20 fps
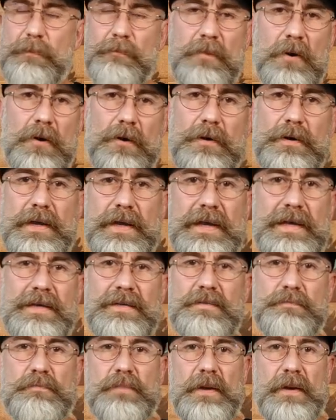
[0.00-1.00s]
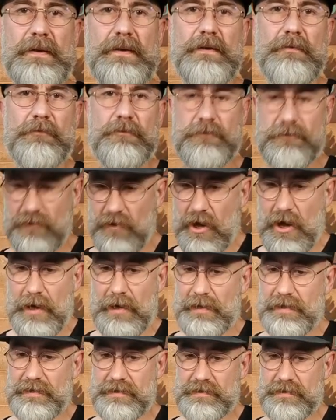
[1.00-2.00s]
The burn has been
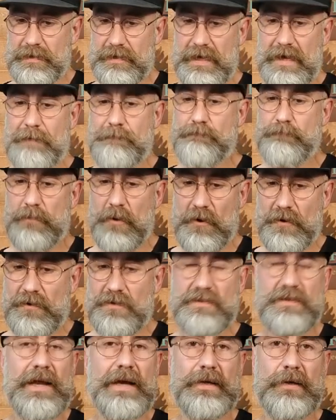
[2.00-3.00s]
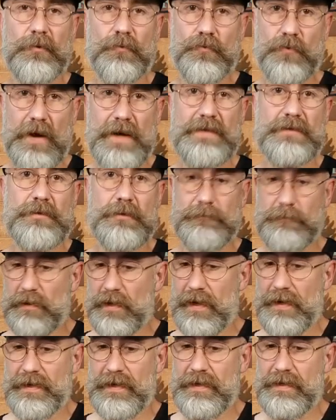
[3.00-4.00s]
flawless. It burns like a razor
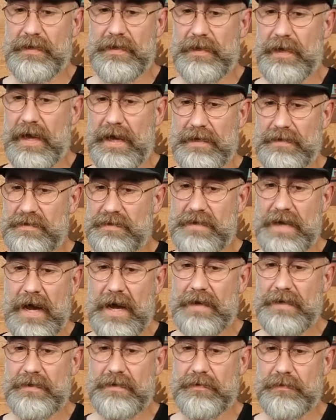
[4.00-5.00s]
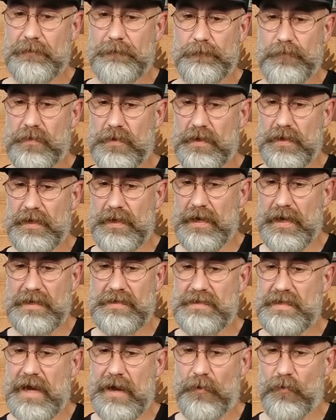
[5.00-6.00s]
blade. It has not
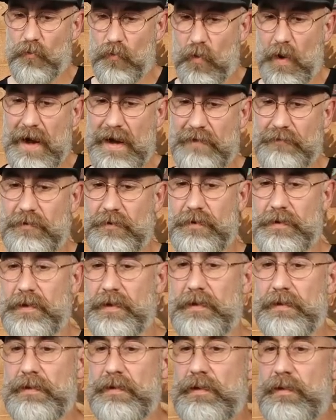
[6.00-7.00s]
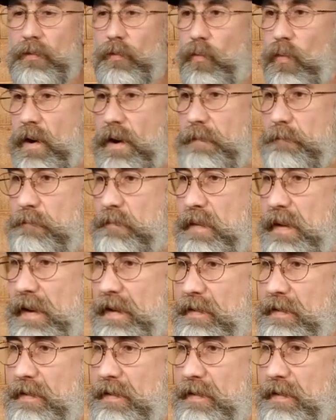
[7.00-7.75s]
wavered one